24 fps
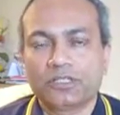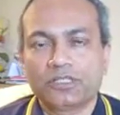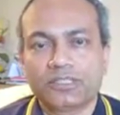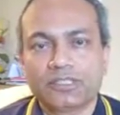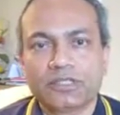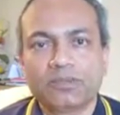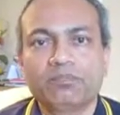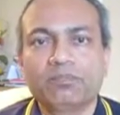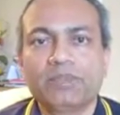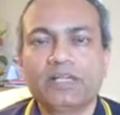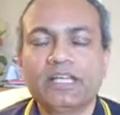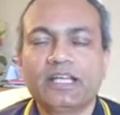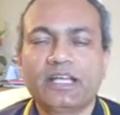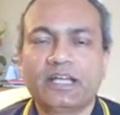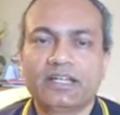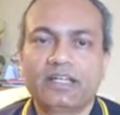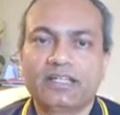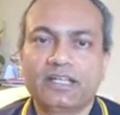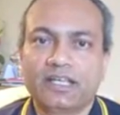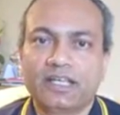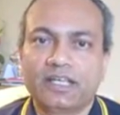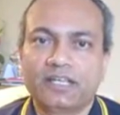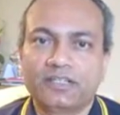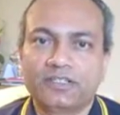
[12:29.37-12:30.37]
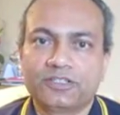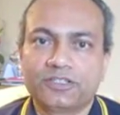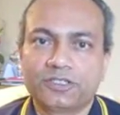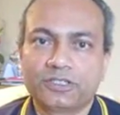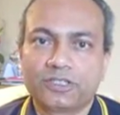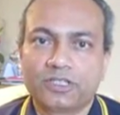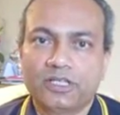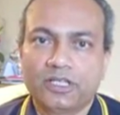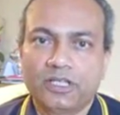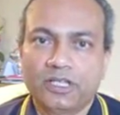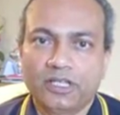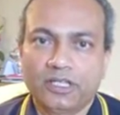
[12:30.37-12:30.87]
simply contains
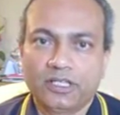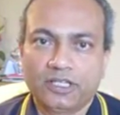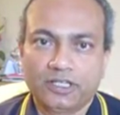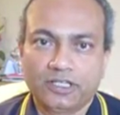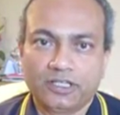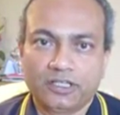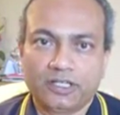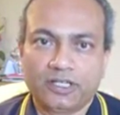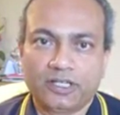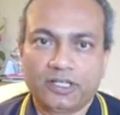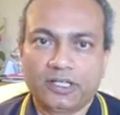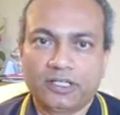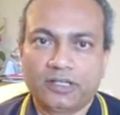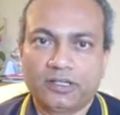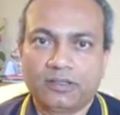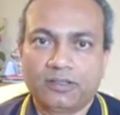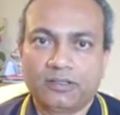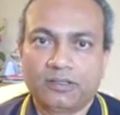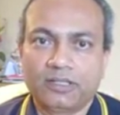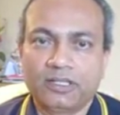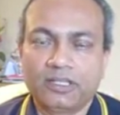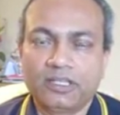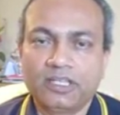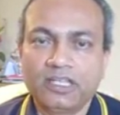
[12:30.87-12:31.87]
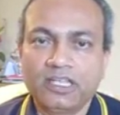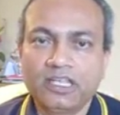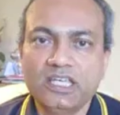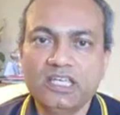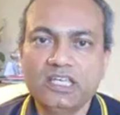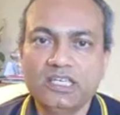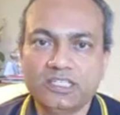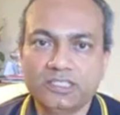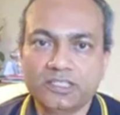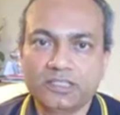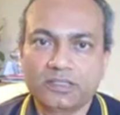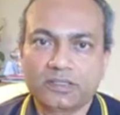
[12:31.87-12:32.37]
the
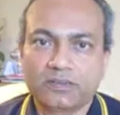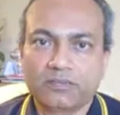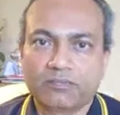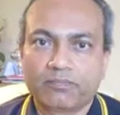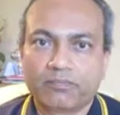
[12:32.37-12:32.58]
keys,